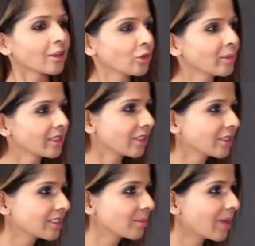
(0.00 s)
And I could be
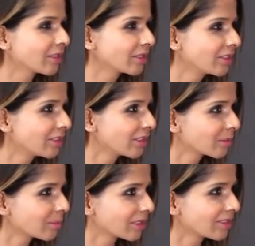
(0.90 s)
getting semantic
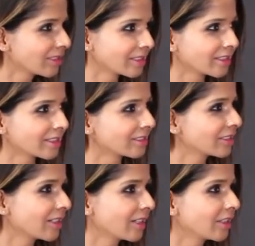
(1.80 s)
here, but is
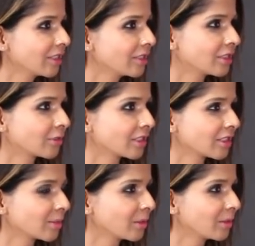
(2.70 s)
there any
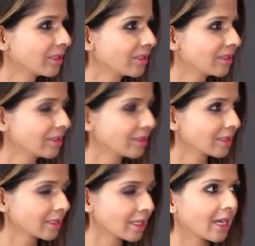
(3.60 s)
difference between
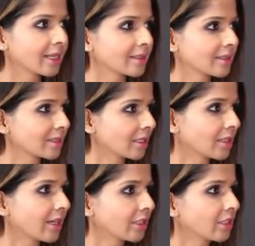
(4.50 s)
guides
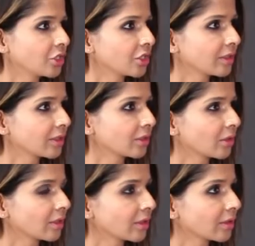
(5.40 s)
and
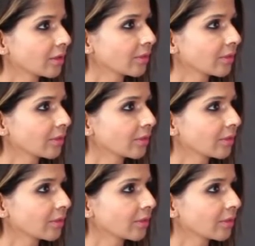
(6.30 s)
angels?